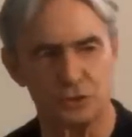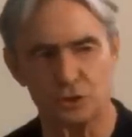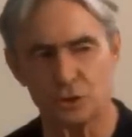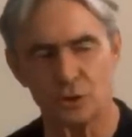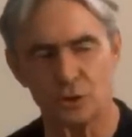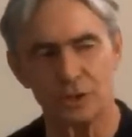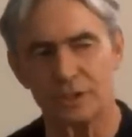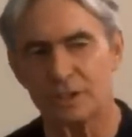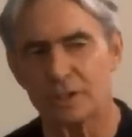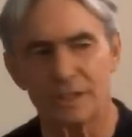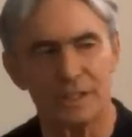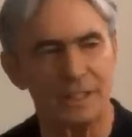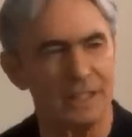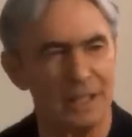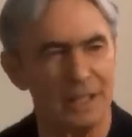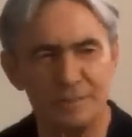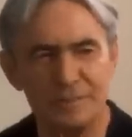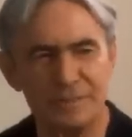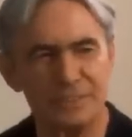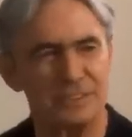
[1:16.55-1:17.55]
Do you go to little
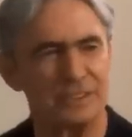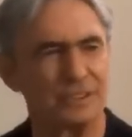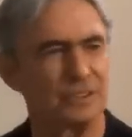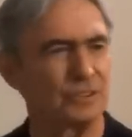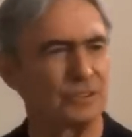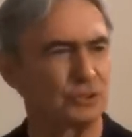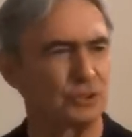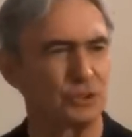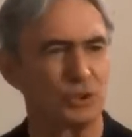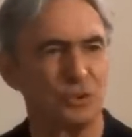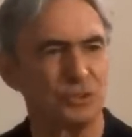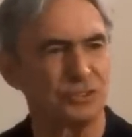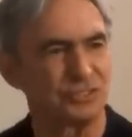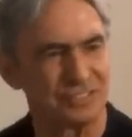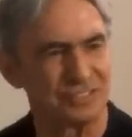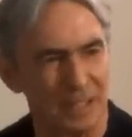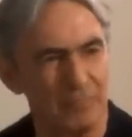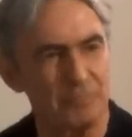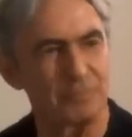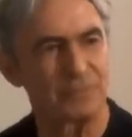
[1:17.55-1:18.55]
clubs still? Do you go
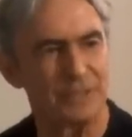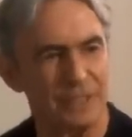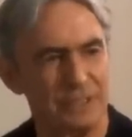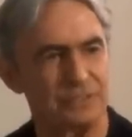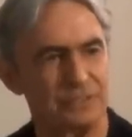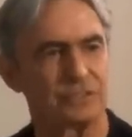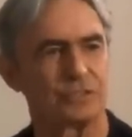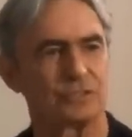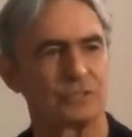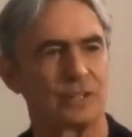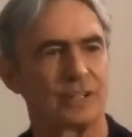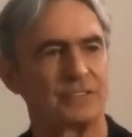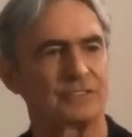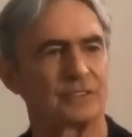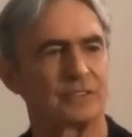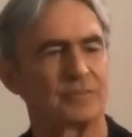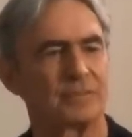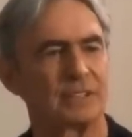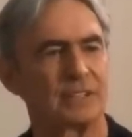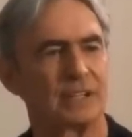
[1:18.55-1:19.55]
someplace to try
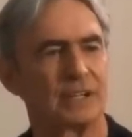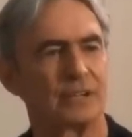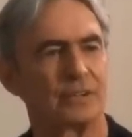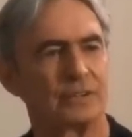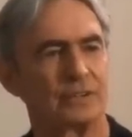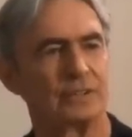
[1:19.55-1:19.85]
something out?